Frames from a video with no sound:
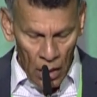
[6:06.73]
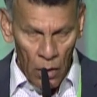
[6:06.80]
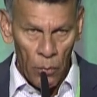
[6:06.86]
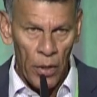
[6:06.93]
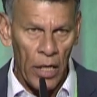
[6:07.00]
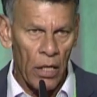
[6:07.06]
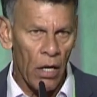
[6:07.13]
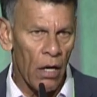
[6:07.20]

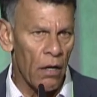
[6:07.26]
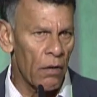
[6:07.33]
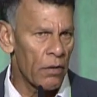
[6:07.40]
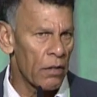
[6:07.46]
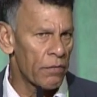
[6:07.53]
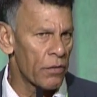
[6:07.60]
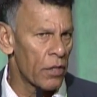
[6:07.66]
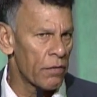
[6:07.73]
We now,
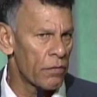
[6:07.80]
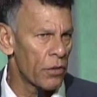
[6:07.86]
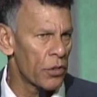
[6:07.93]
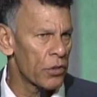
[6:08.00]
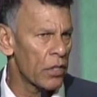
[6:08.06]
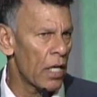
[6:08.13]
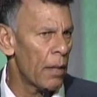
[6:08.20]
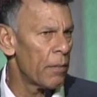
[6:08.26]
and for the
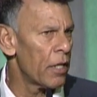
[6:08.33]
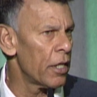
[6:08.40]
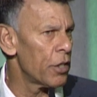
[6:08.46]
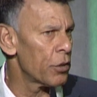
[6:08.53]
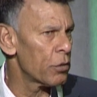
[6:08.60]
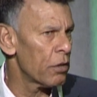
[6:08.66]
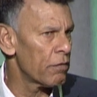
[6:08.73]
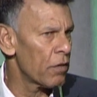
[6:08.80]
first time in the
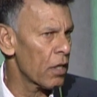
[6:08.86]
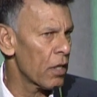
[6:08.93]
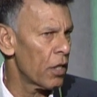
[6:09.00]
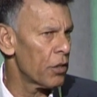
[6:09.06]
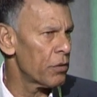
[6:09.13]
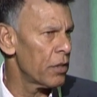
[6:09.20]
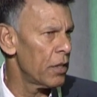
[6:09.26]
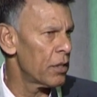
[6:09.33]
history of our
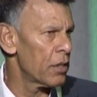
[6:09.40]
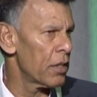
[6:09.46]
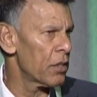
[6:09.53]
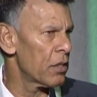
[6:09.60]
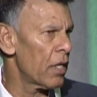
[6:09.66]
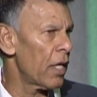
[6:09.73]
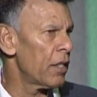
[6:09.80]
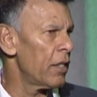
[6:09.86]
country
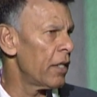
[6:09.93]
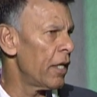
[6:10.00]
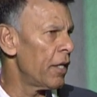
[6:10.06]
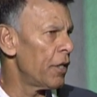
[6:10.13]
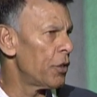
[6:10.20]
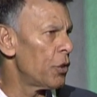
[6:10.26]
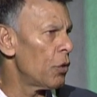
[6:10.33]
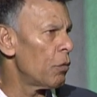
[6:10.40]
since
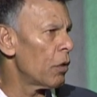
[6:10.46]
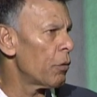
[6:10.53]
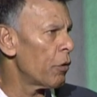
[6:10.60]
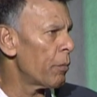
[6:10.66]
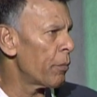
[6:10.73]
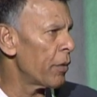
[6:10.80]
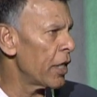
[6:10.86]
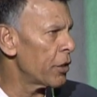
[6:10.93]
1982, when we
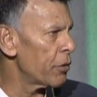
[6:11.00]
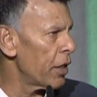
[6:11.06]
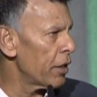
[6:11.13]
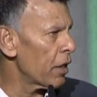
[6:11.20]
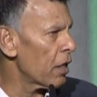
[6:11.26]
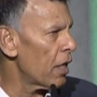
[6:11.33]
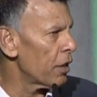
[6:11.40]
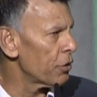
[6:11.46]
repatriate
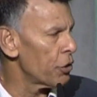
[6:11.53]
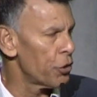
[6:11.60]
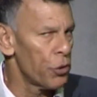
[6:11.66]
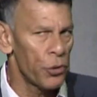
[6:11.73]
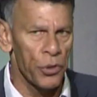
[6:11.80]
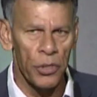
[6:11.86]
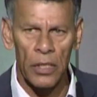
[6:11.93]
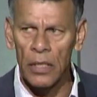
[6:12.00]
the
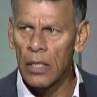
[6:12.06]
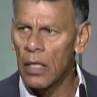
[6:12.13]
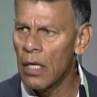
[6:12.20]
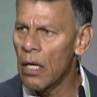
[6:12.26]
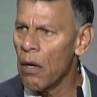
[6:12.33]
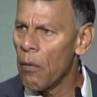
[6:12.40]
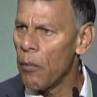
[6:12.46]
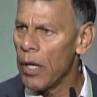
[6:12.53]
Constitution,
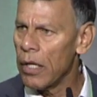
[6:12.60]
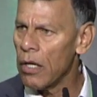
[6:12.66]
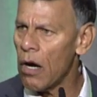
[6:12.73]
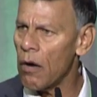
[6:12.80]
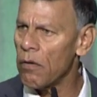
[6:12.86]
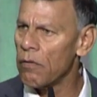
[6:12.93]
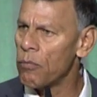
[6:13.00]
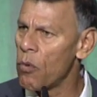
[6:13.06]
we
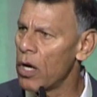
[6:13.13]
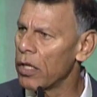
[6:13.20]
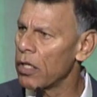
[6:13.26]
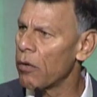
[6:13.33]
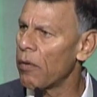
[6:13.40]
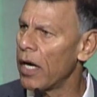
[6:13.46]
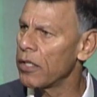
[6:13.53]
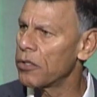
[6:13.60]
now have won the
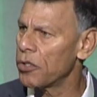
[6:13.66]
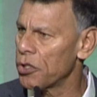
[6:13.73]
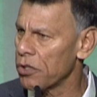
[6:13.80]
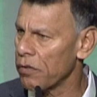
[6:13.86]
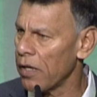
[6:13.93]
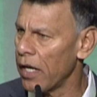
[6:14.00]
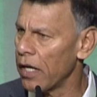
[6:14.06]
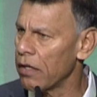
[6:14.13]
right to
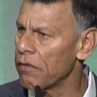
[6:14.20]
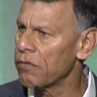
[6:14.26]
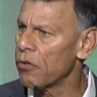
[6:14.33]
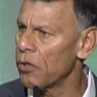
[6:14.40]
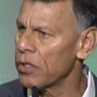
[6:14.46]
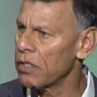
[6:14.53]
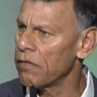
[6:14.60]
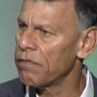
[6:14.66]
strike, of
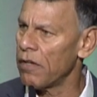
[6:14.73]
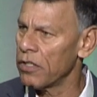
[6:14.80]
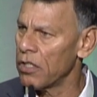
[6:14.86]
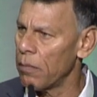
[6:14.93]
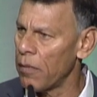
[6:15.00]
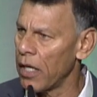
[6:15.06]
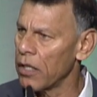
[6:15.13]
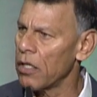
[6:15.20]
course, the
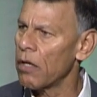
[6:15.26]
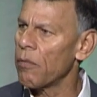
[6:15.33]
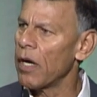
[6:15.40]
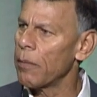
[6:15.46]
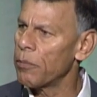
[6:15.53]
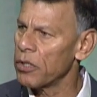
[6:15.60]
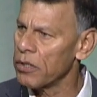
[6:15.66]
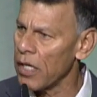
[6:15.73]
fundamental
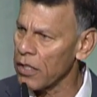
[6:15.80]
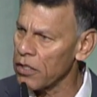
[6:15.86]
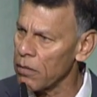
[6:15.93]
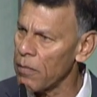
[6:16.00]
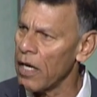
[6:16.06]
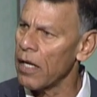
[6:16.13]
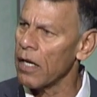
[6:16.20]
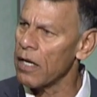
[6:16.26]
right protected
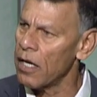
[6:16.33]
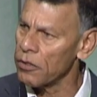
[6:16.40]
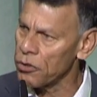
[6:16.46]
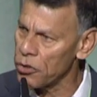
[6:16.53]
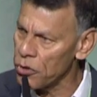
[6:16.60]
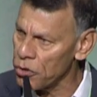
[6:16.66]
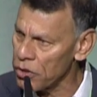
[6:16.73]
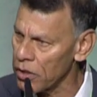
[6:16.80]
by the
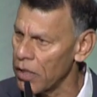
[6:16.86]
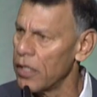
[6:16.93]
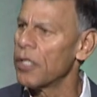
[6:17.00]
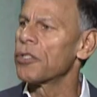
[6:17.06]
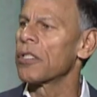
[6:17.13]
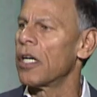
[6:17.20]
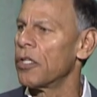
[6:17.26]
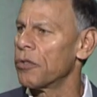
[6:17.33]
Constitution in
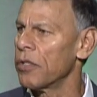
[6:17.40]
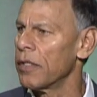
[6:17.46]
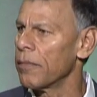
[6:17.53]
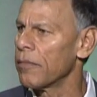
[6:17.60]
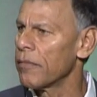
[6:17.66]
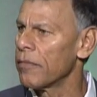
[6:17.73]
this country.